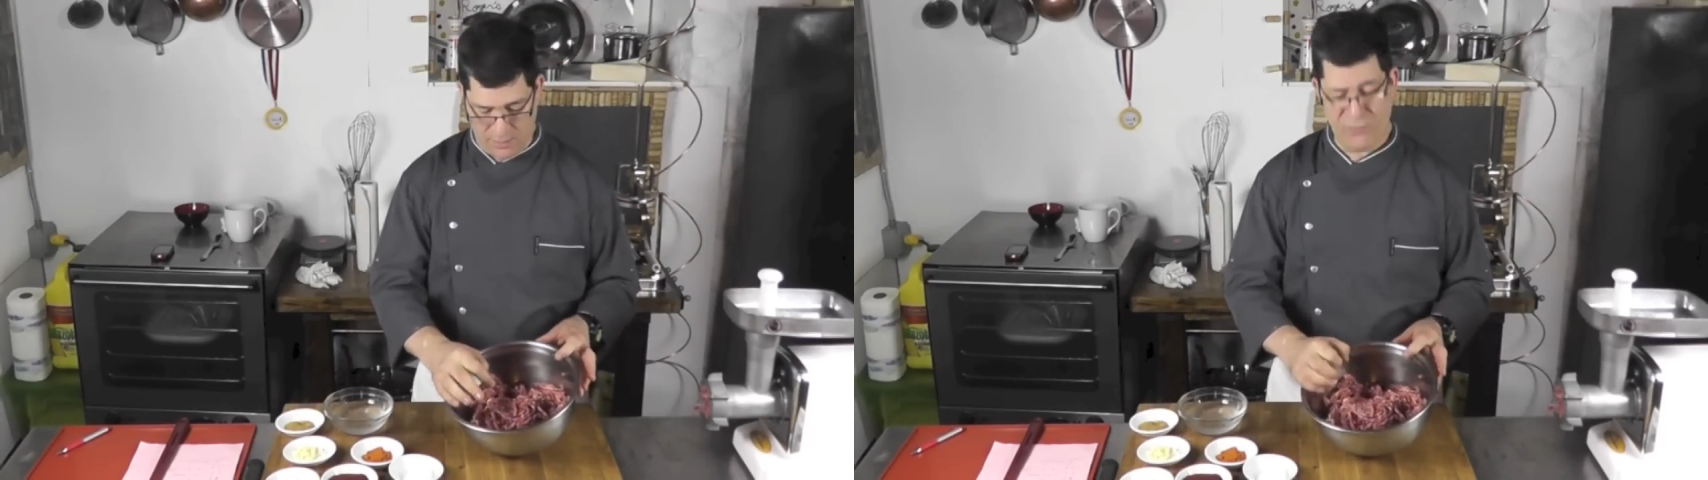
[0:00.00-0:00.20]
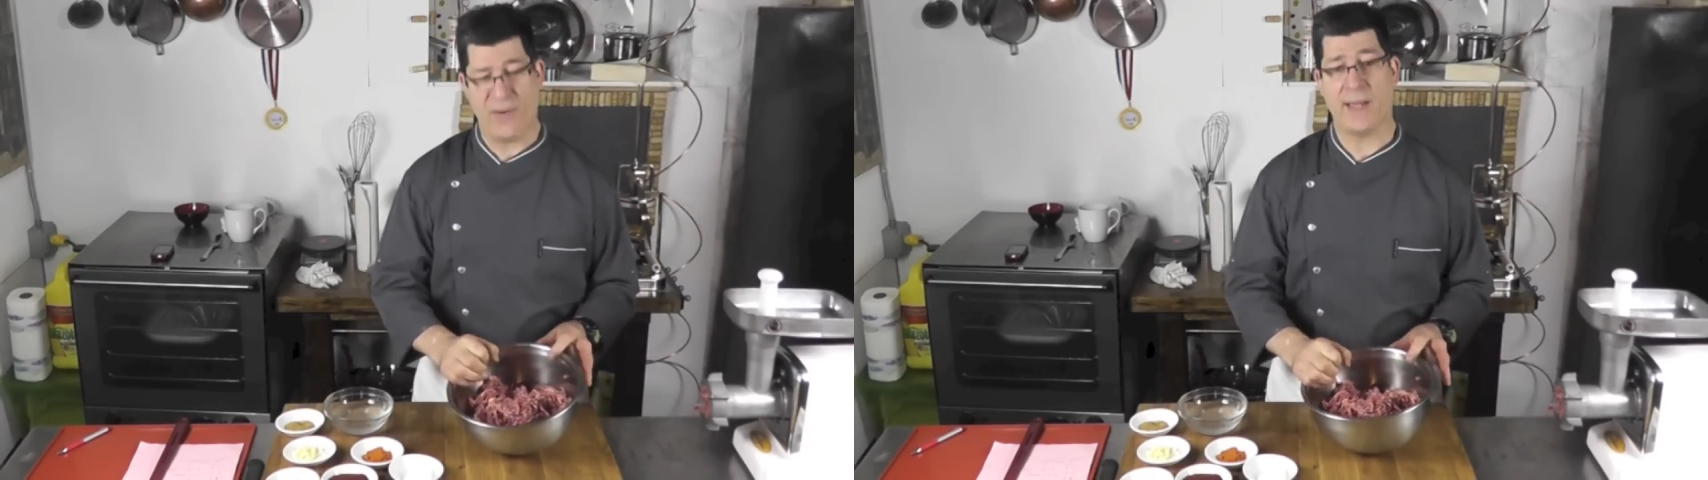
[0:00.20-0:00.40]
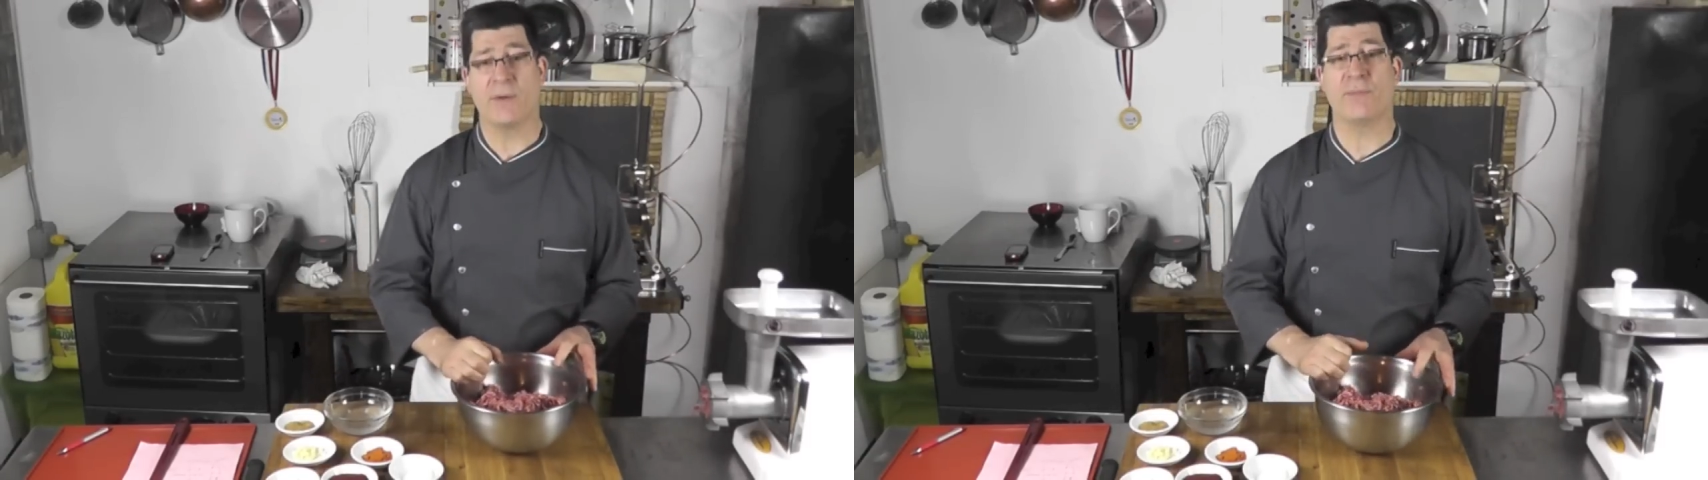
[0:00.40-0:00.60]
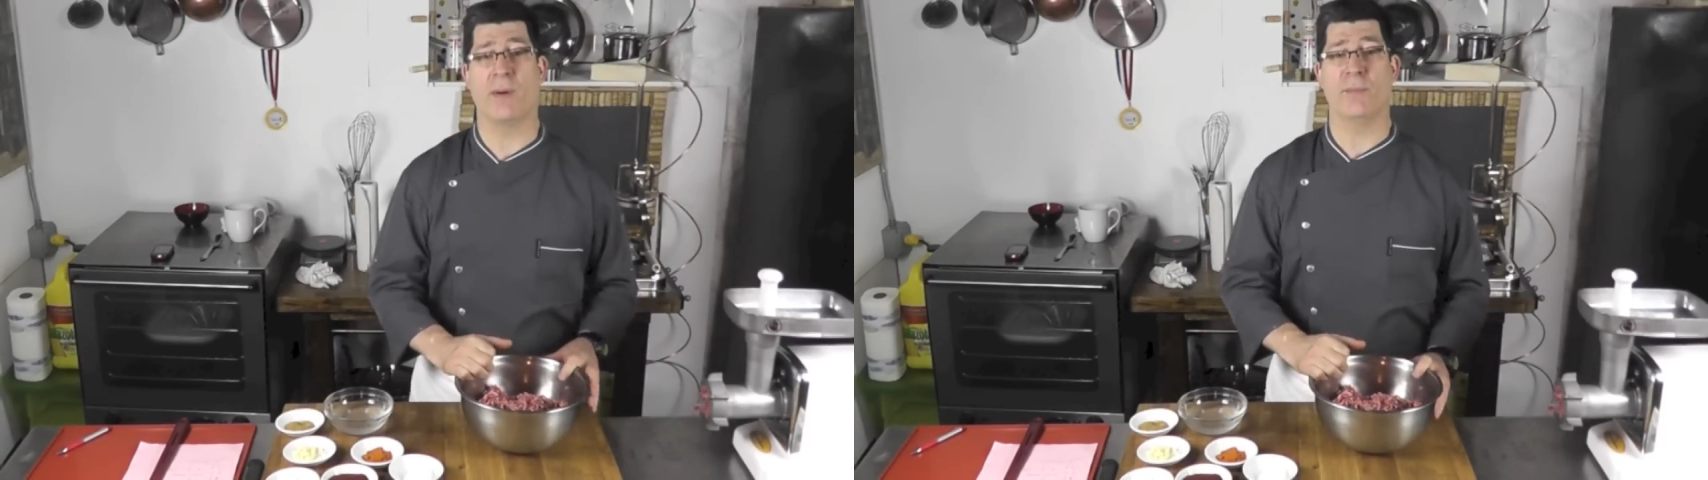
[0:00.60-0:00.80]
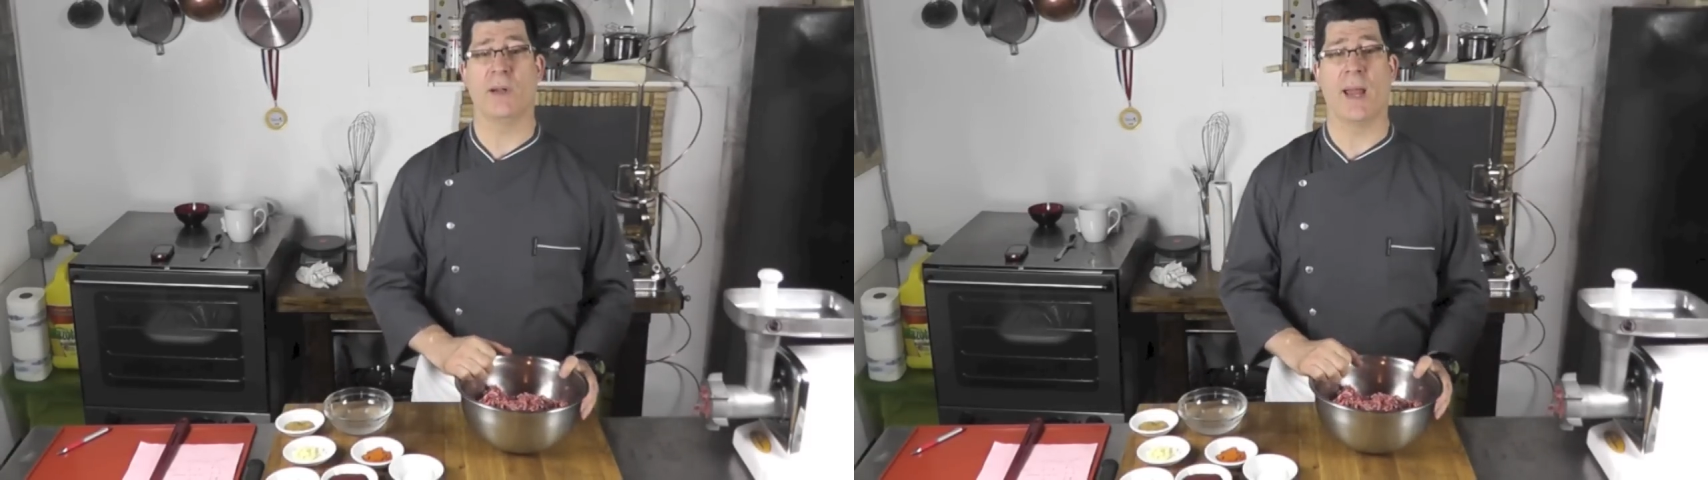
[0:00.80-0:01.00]
fat
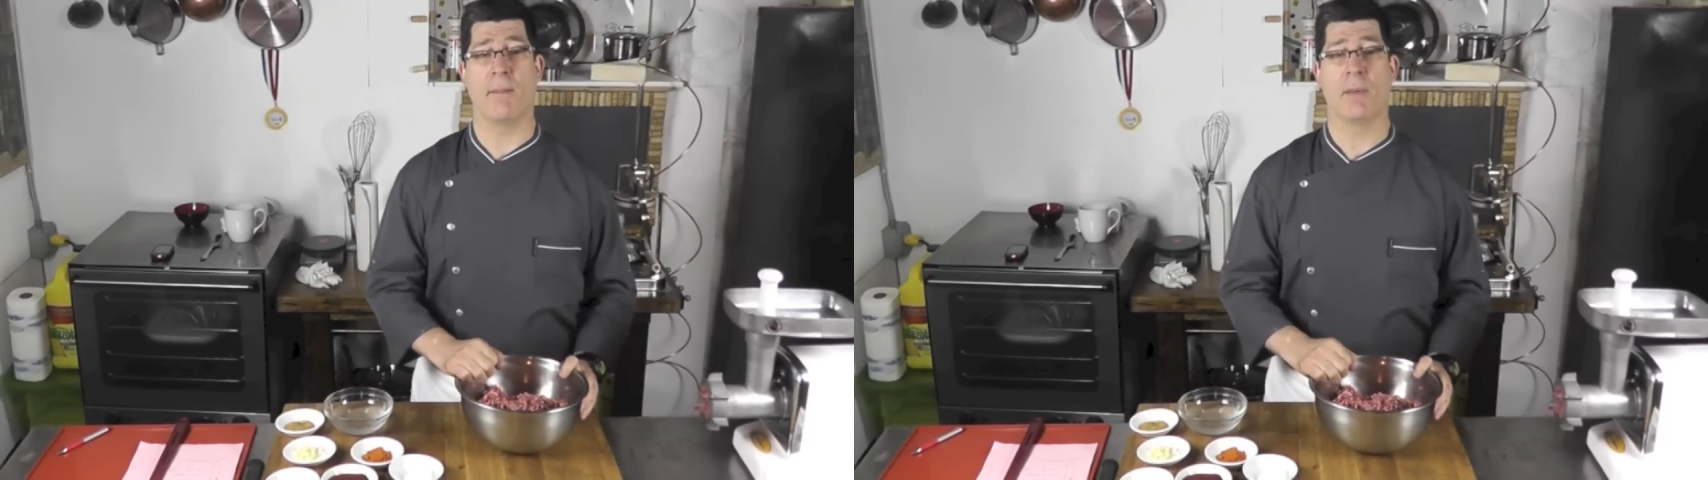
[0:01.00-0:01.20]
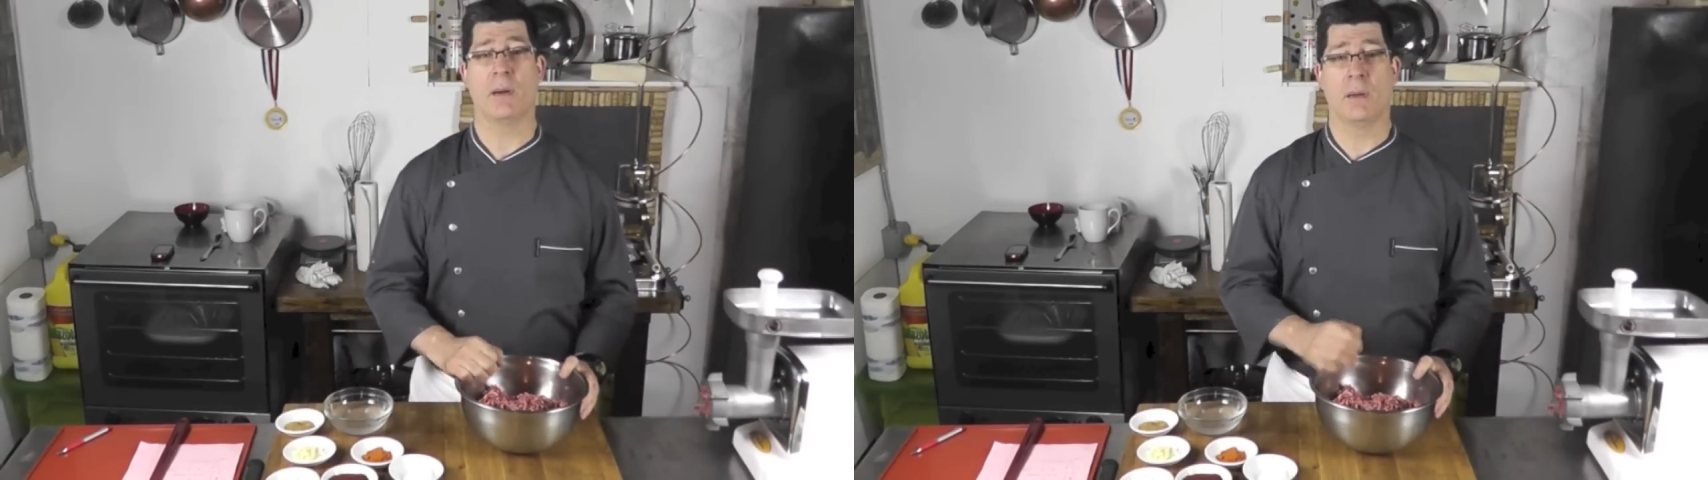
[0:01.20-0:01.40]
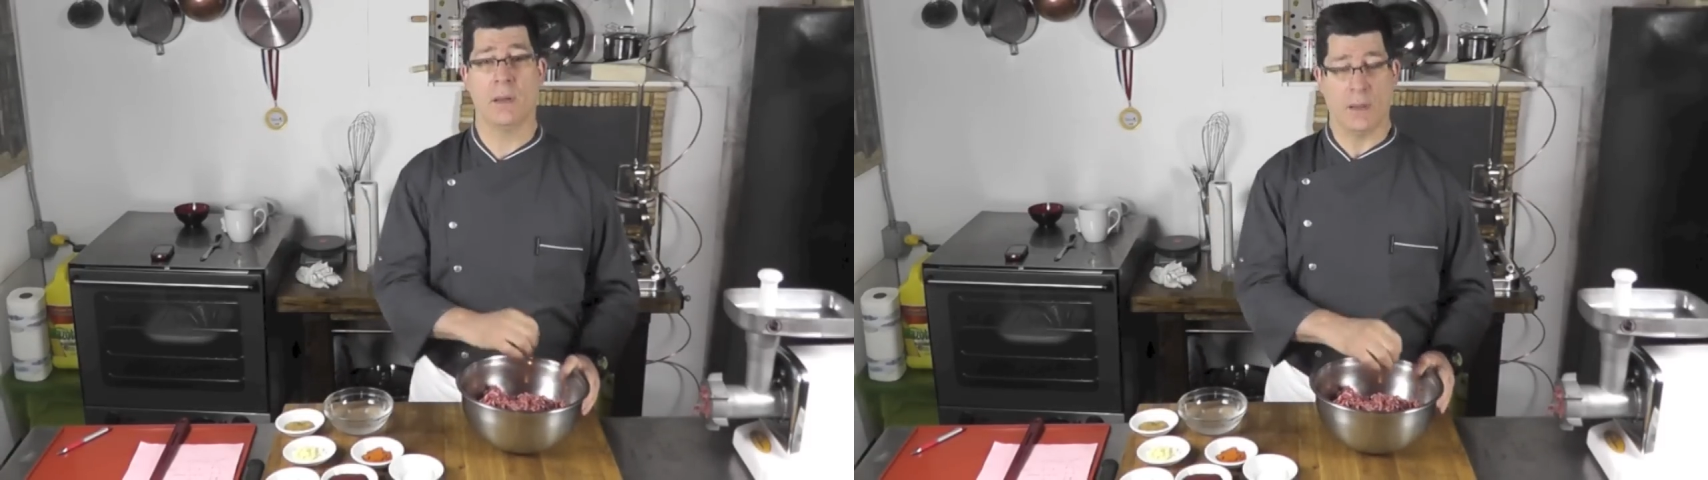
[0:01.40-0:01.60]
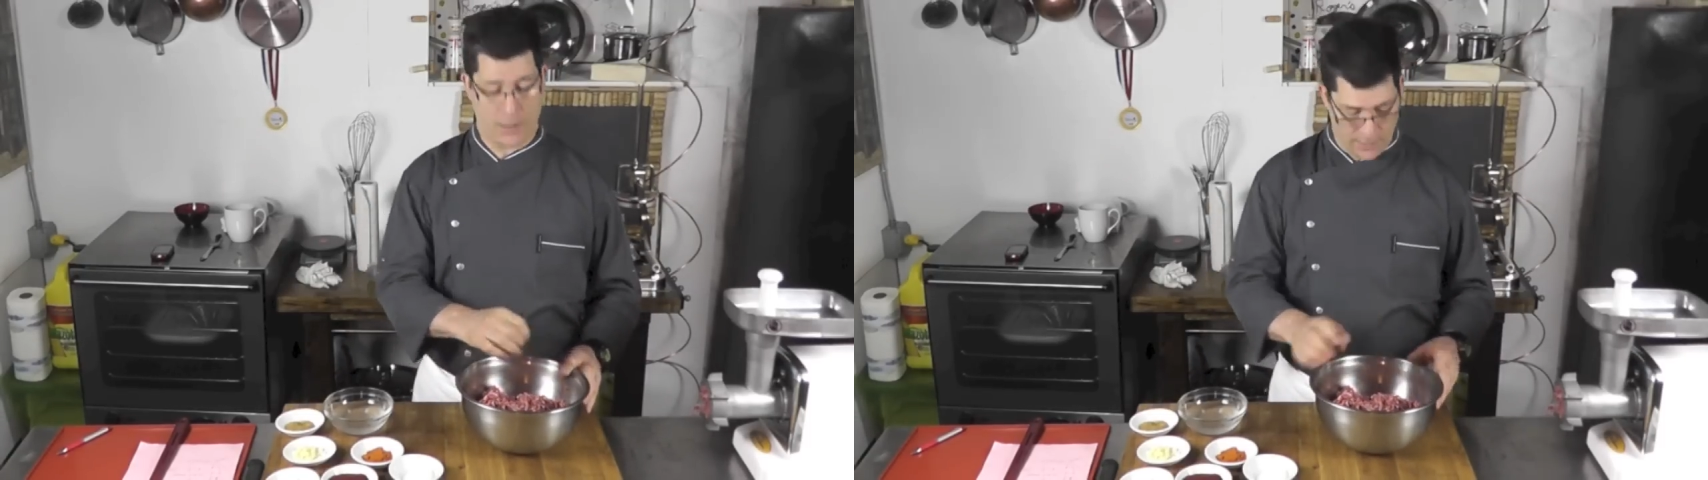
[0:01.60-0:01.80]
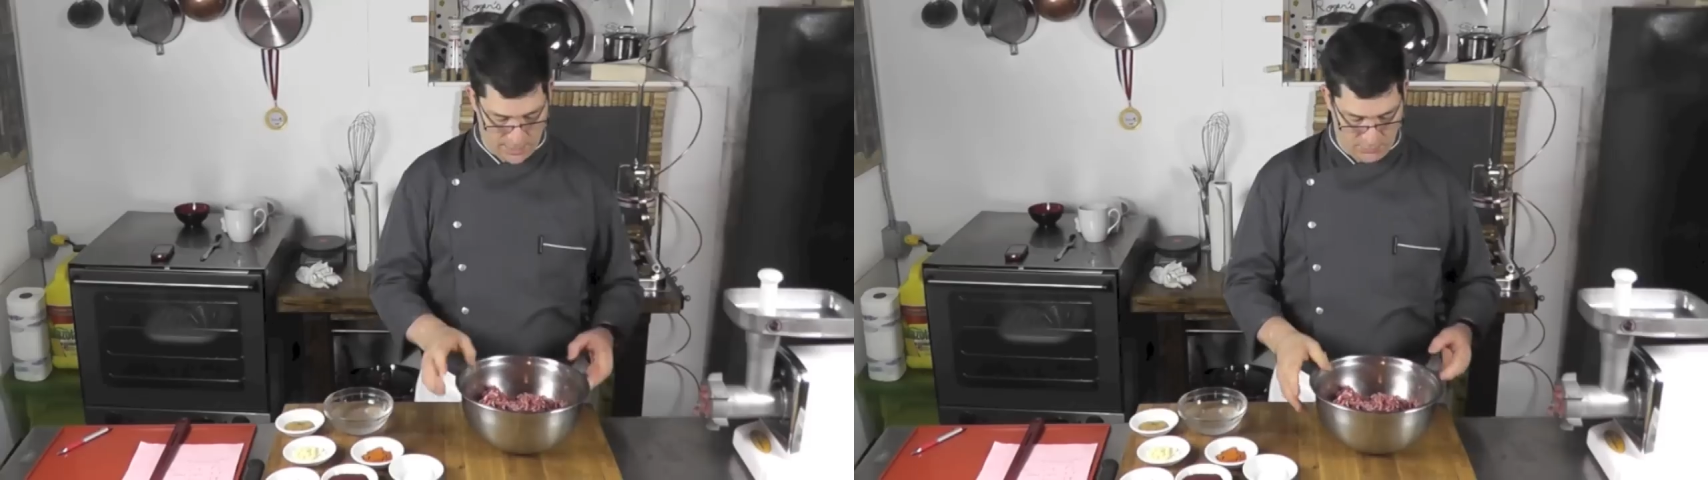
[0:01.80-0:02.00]
from the lamb
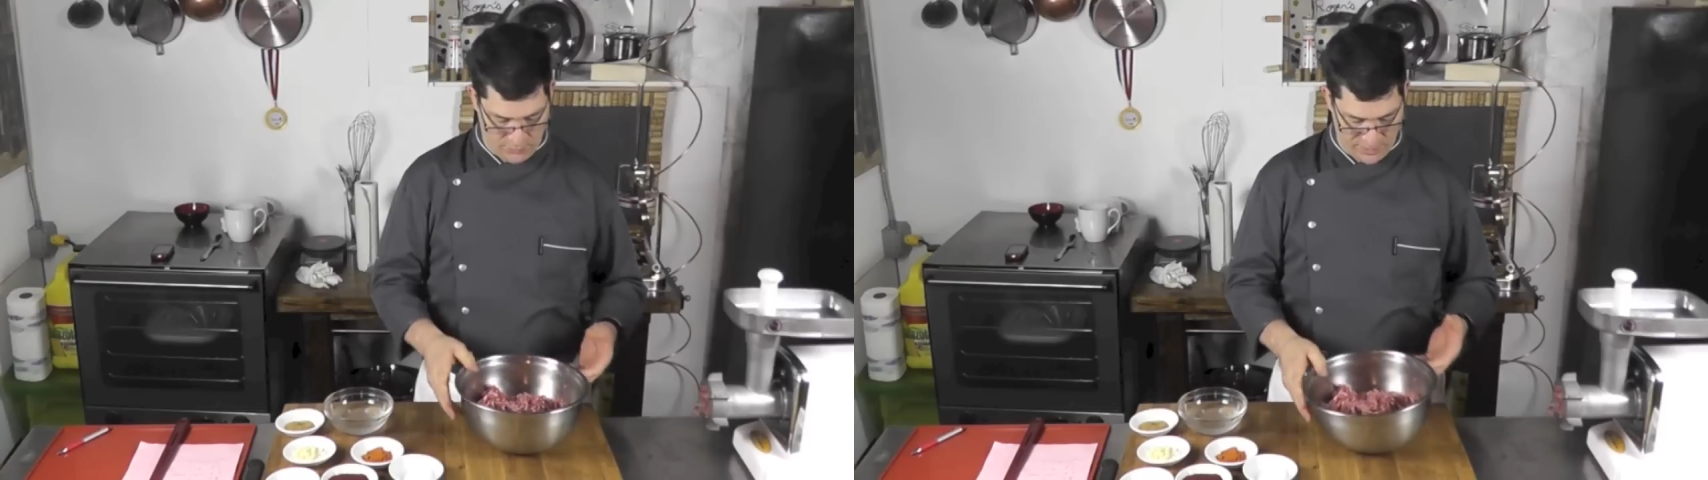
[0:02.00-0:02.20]
in